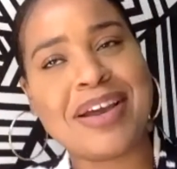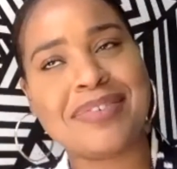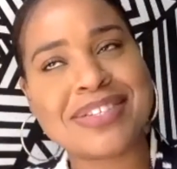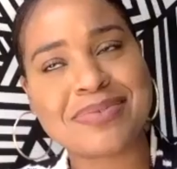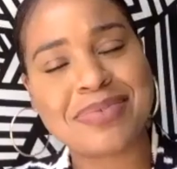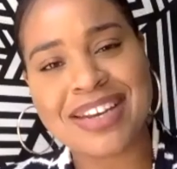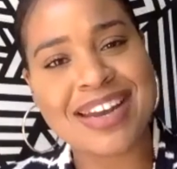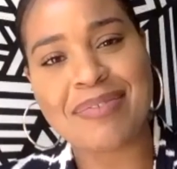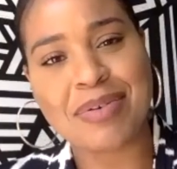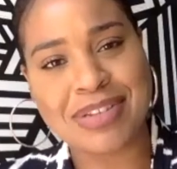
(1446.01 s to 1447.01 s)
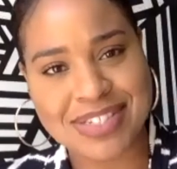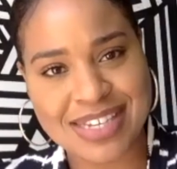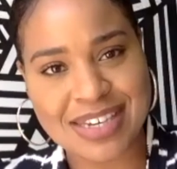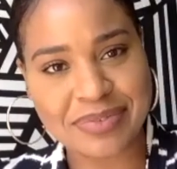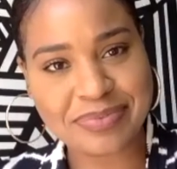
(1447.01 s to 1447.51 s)
obviously we didn't have a
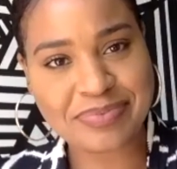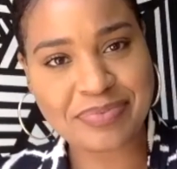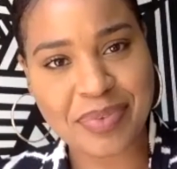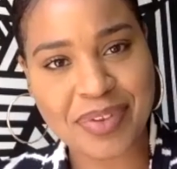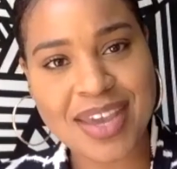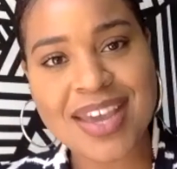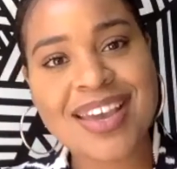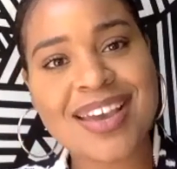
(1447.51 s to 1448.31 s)
building. We were